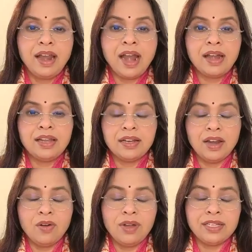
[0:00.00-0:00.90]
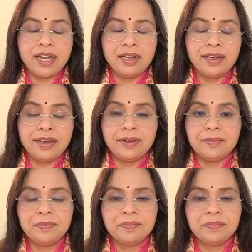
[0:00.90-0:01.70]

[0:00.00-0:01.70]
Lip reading: loudly chanted,